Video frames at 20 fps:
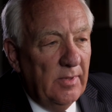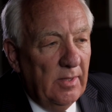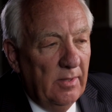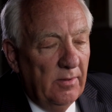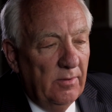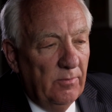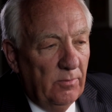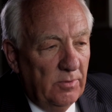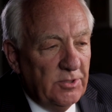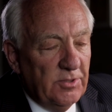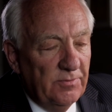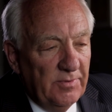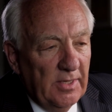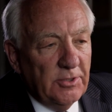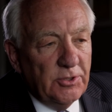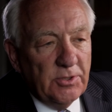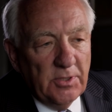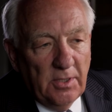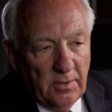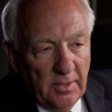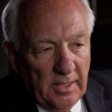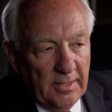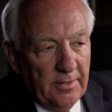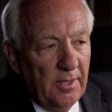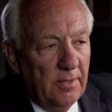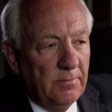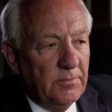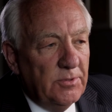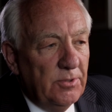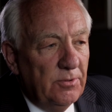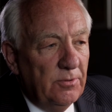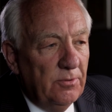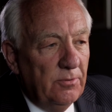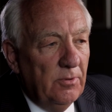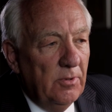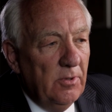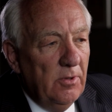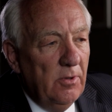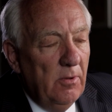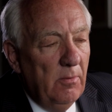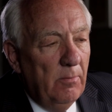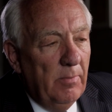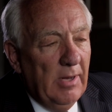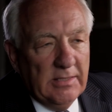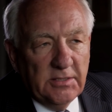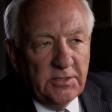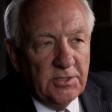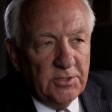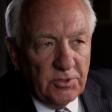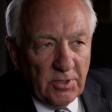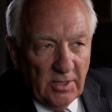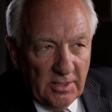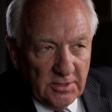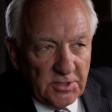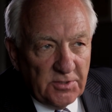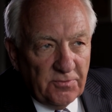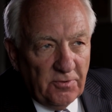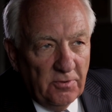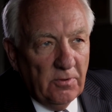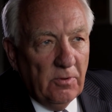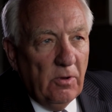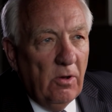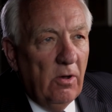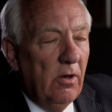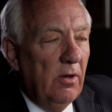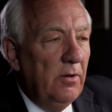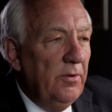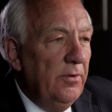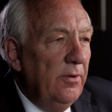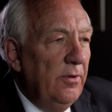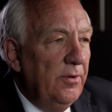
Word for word: uh, which eventually led them to pass a transfer law,